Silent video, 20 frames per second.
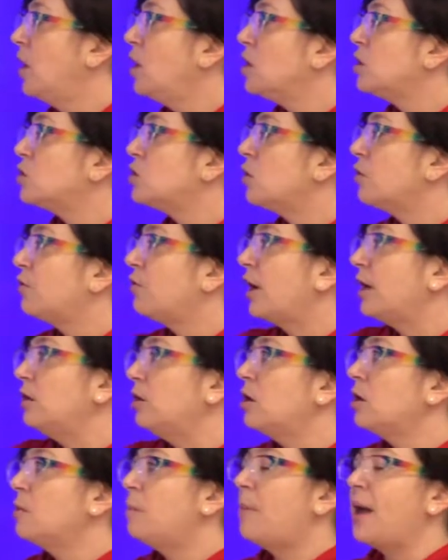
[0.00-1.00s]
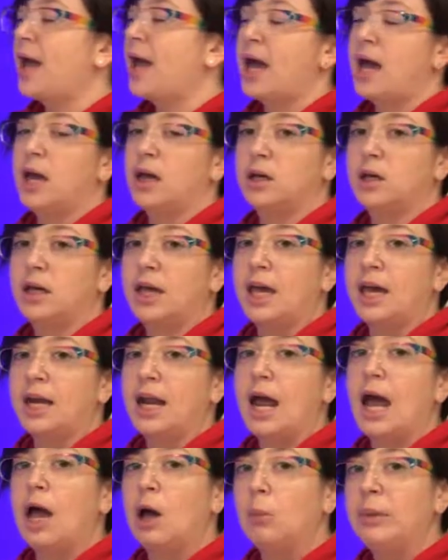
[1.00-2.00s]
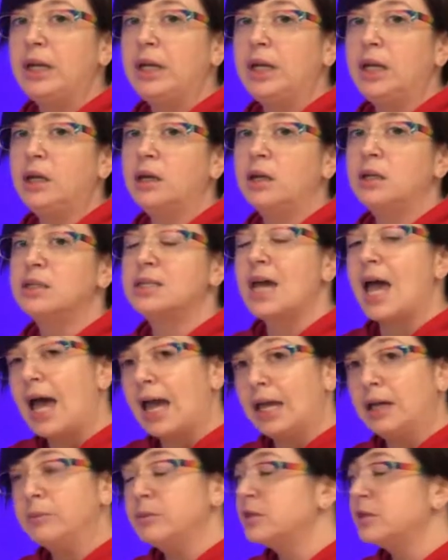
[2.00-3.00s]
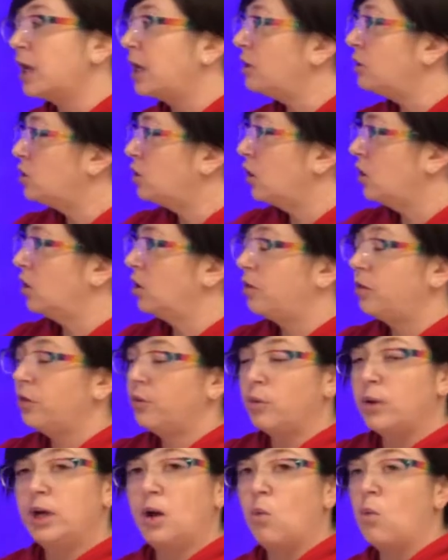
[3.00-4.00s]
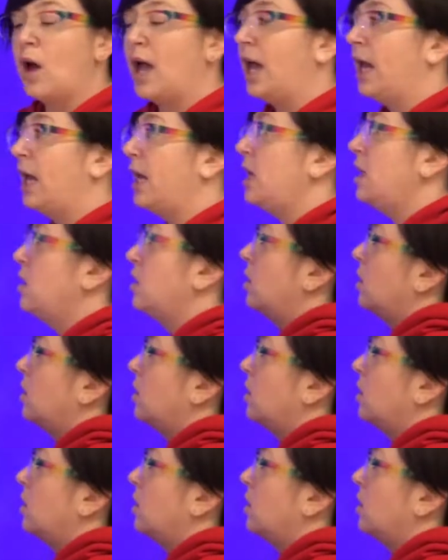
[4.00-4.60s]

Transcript: So if I look back at how many times I took 3 away,